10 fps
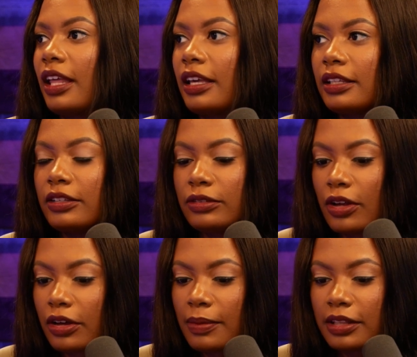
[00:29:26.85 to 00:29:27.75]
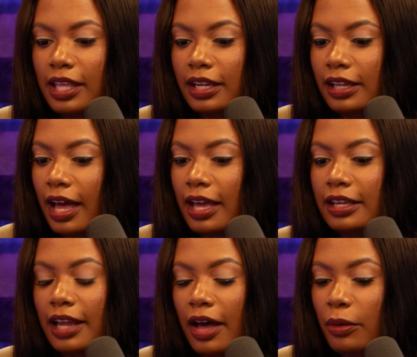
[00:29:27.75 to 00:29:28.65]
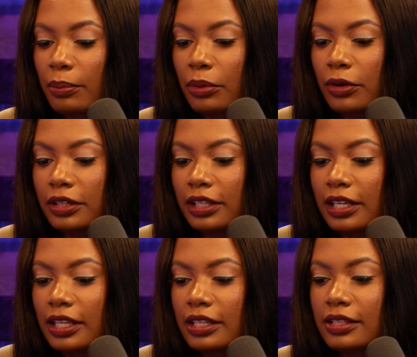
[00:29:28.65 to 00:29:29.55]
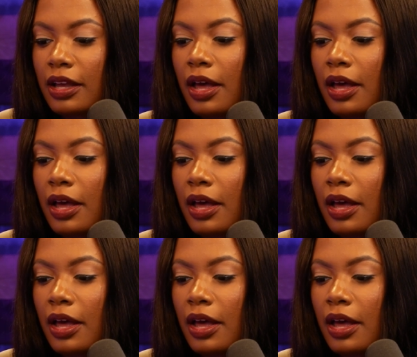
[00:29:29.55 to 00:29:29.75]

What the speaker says: Like you talk about that a lot and how important it is.